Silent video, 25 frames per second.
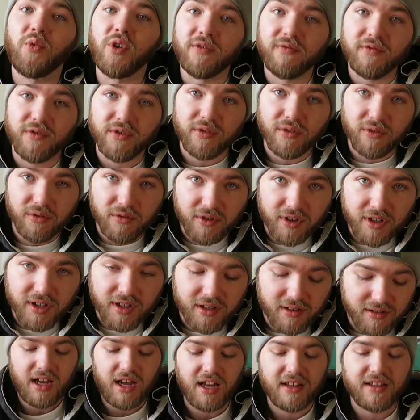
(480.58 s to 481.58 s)
1 for 3.
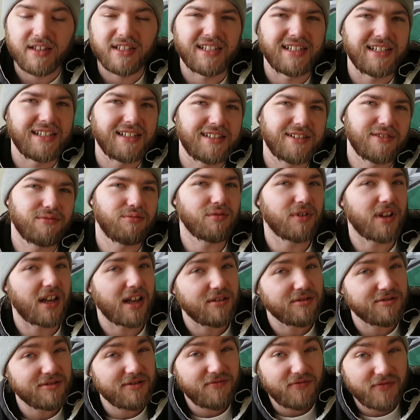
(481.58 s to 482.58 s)
The hits,
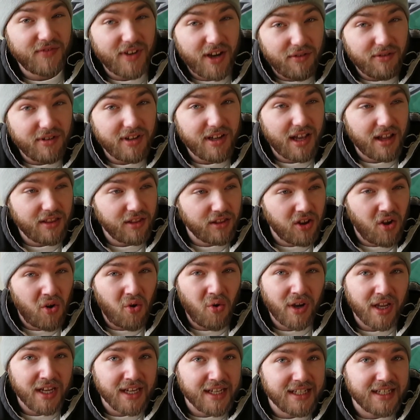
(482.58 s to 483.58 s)
it was a very
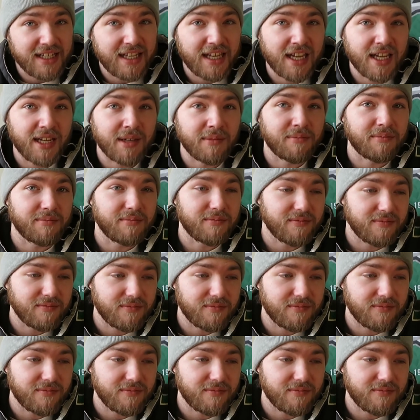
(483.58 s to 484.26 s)
low hit game,